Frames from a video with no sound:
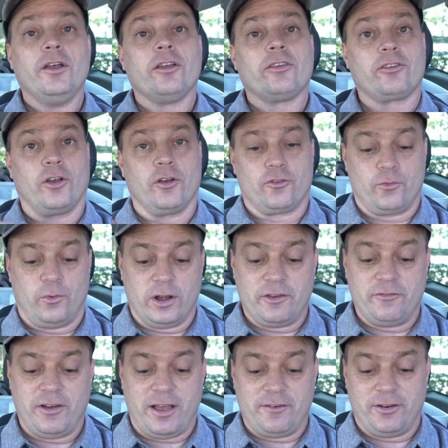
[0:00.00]
So
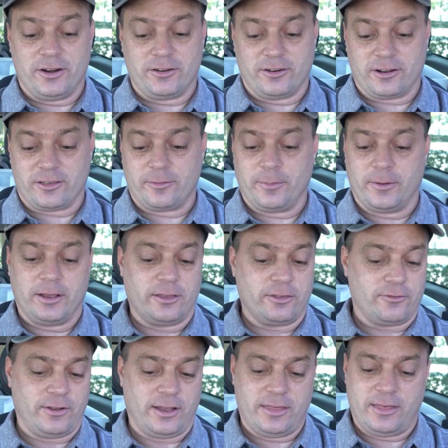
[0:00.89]
2,500
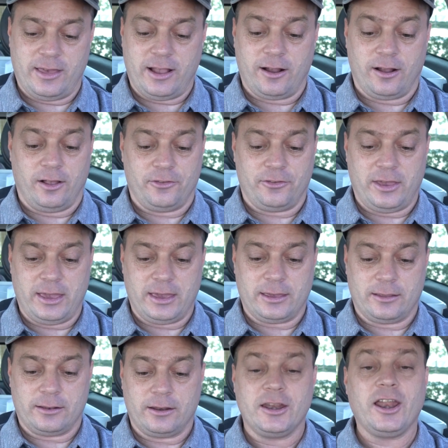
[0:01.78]
experience right there. I'll
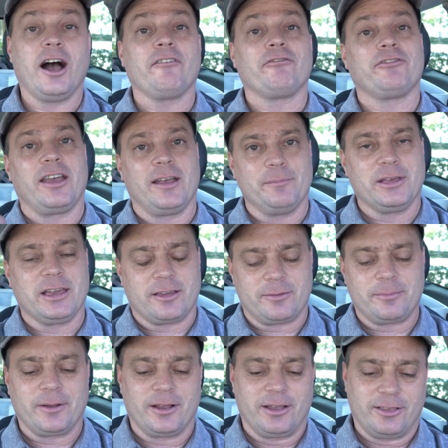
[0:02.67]
take it. Not family
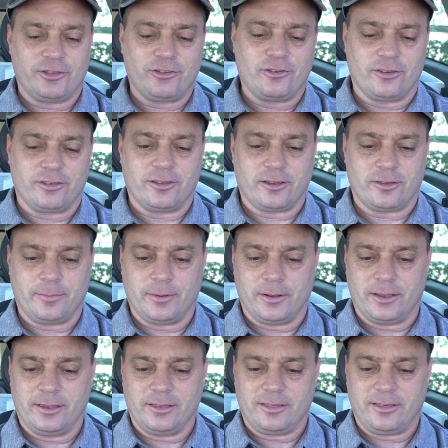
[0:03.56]
experience, just
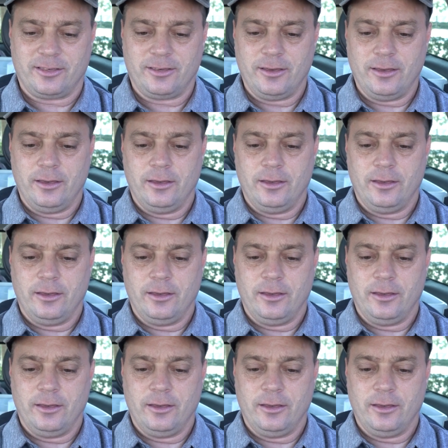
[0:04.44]
experience.